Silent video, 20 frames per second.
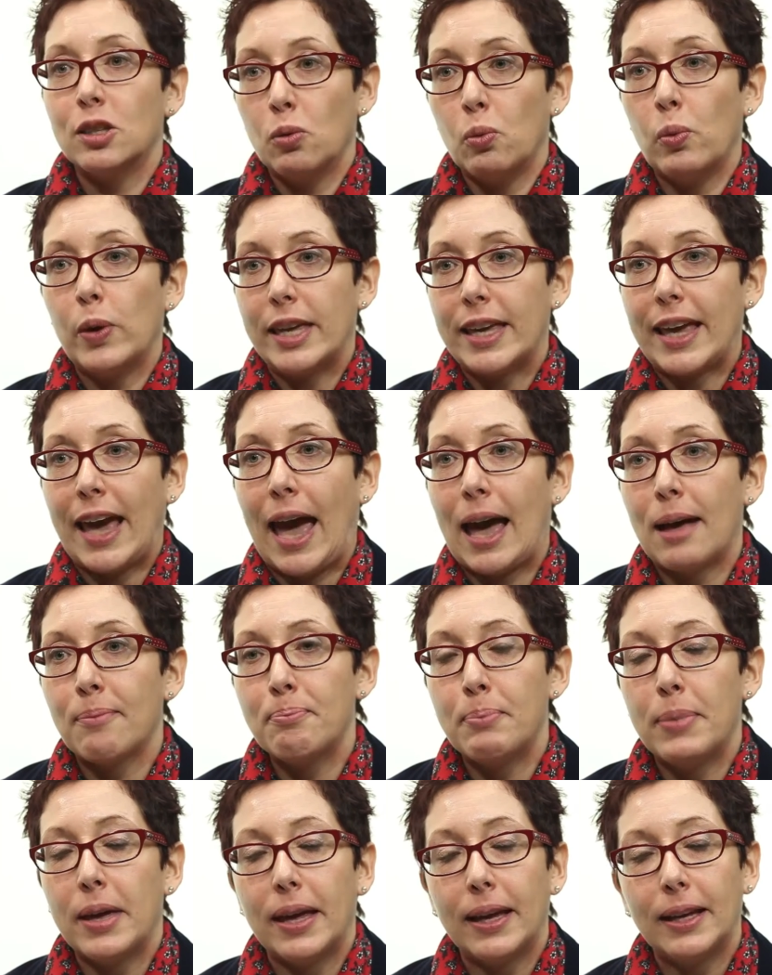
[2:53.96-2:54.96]
that we can
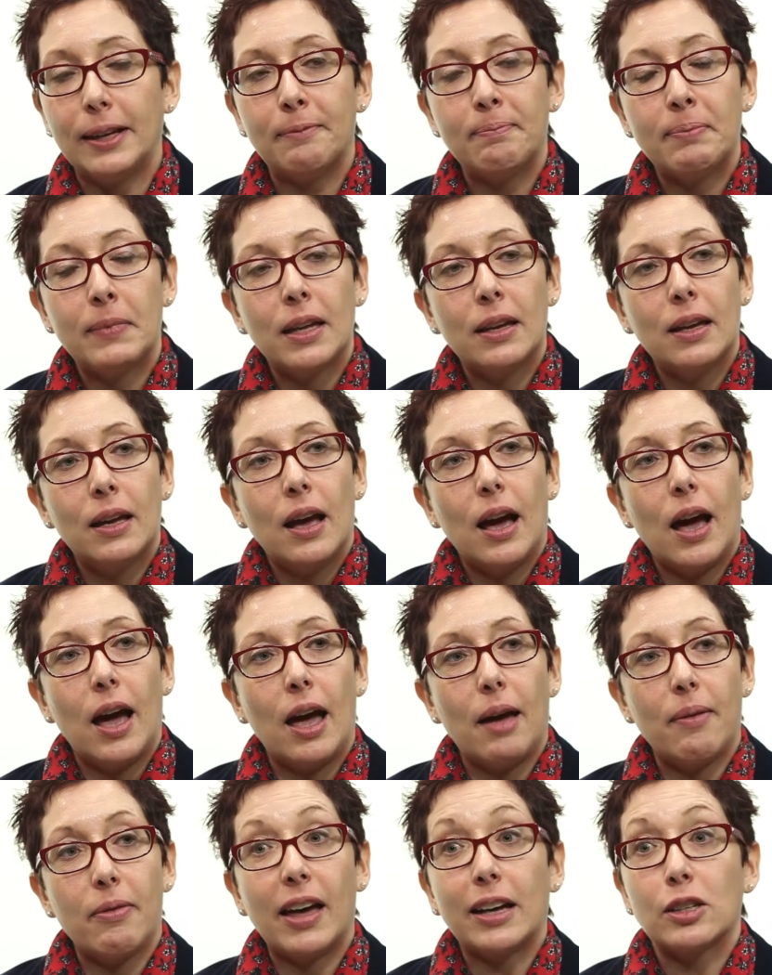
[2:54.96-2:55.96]
be.
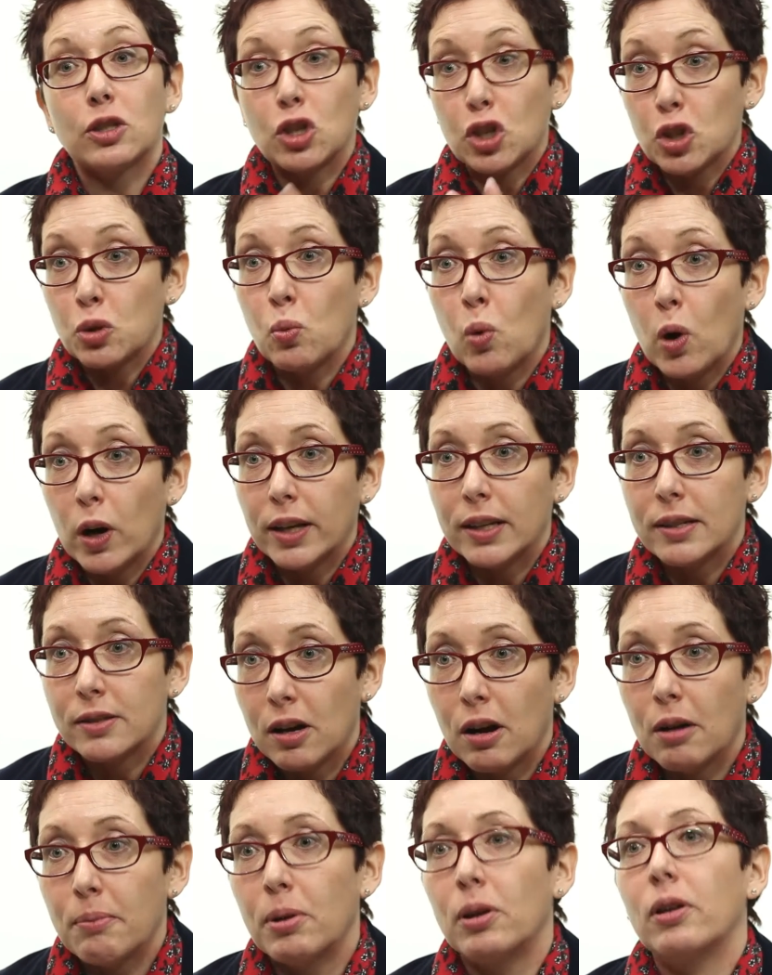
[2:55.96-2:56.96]
That's just one
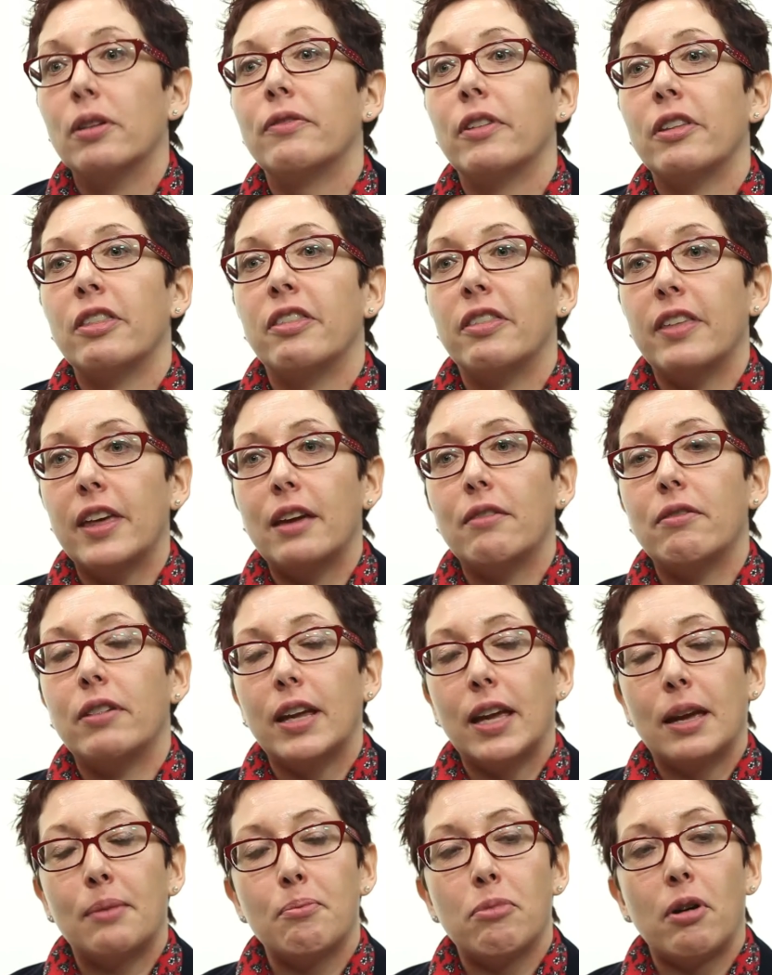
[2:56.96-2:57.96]
example of a
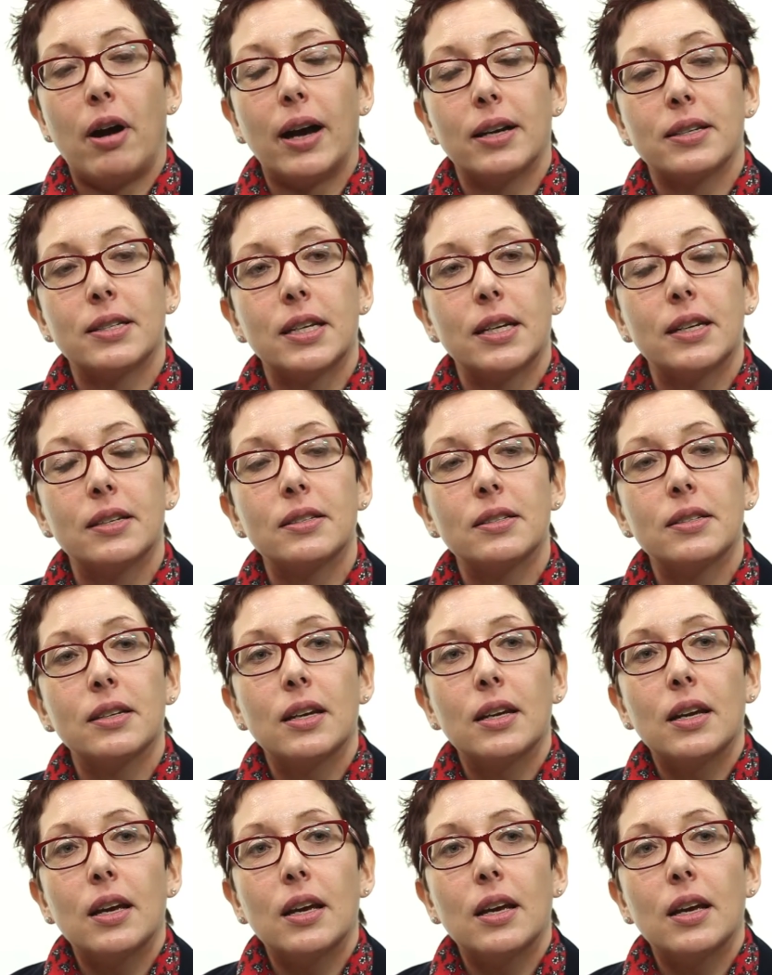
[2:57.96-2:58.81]
theory in practice.